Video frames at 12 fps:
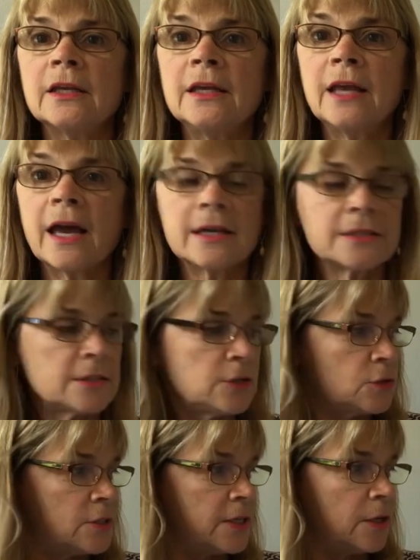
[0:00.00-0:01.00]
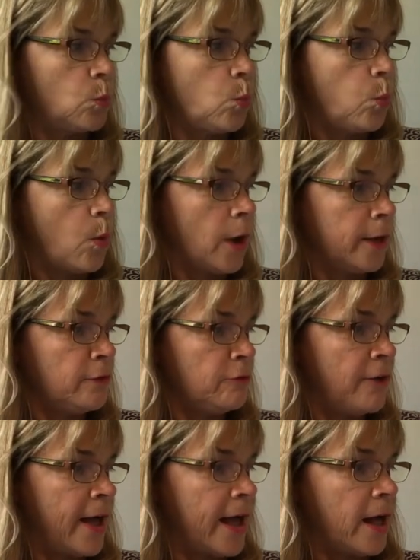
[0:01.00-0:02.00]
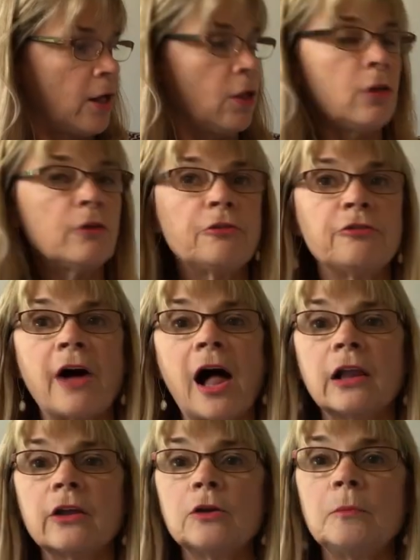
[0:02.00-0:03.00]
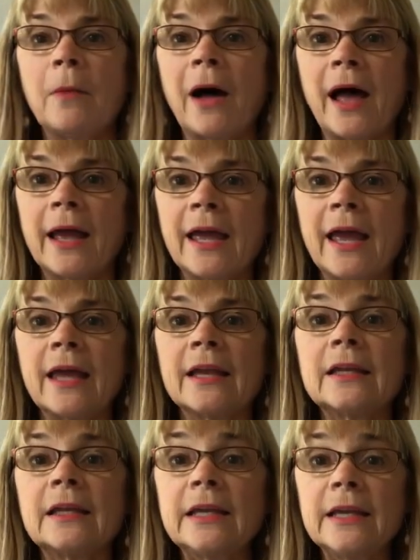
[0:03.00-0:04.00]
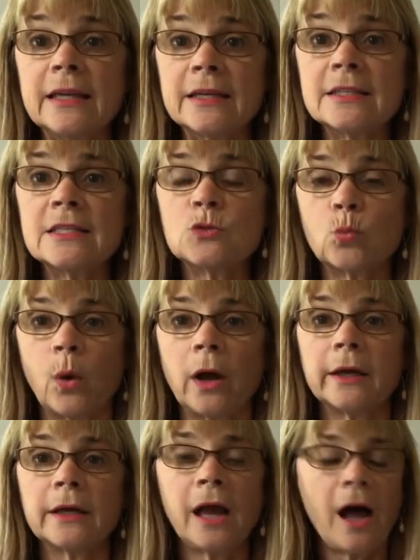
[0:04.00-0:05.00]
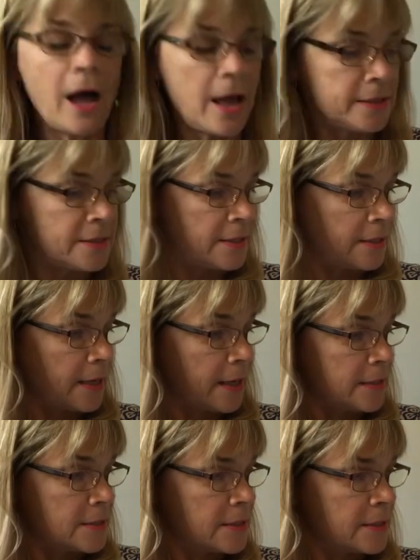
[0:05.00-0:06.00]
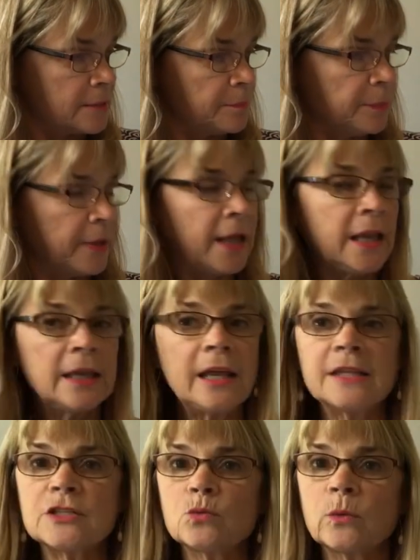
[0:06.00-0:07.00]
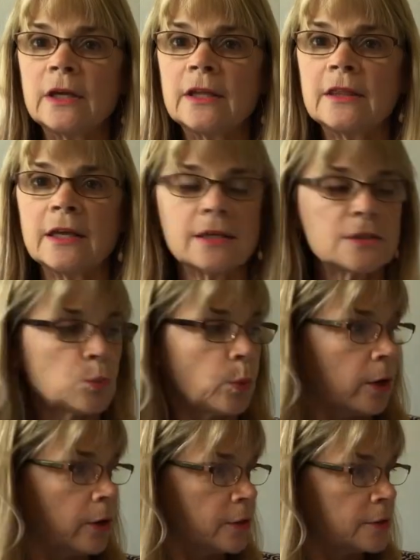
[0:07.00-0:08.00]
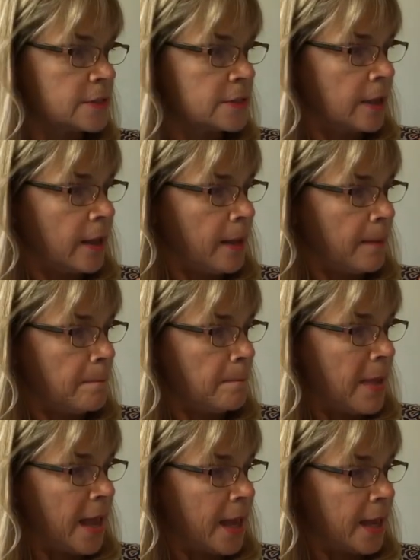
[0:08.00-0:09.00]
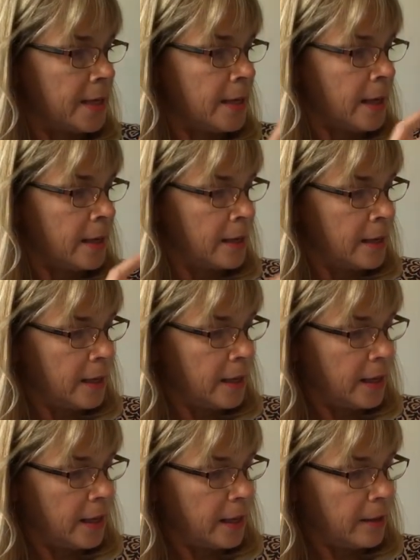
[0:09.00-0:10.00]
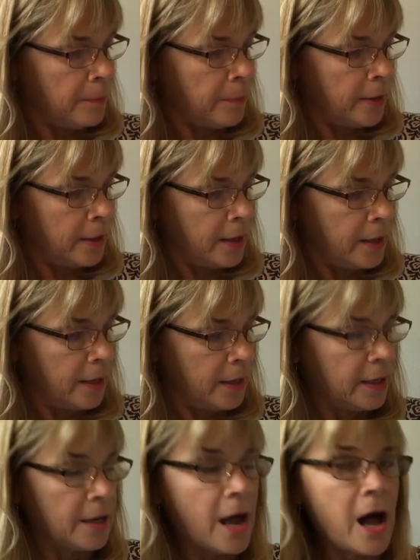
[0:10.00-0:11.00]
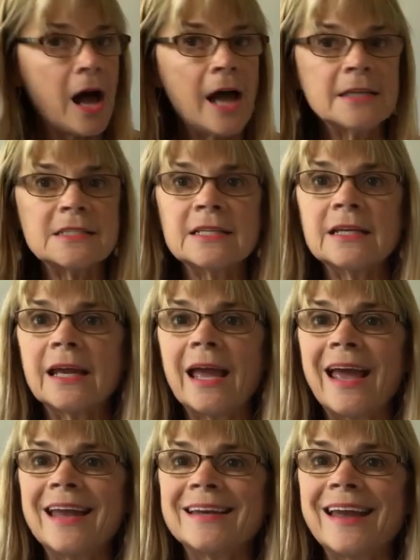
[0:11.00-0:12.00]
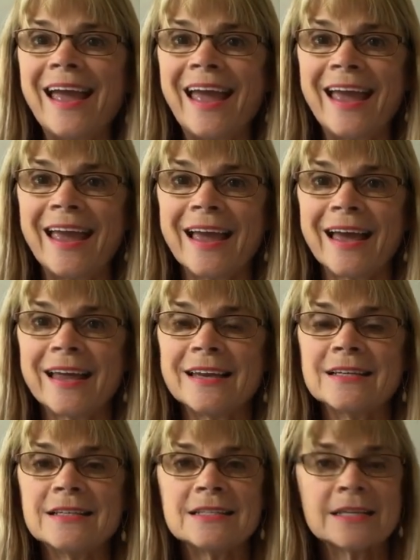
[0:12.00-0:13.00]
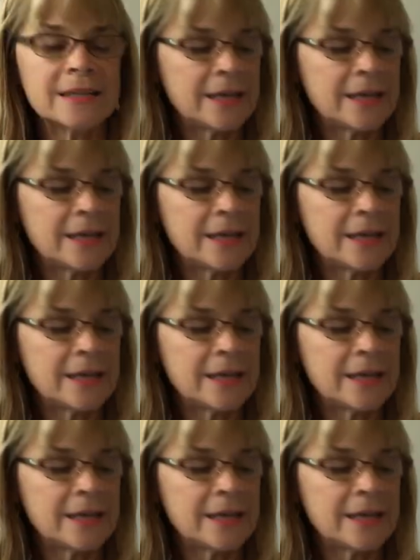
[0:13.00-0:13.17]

Yes, you see one vowel followed by at least one consonant. Let's read these words. Men, hip, not, and and.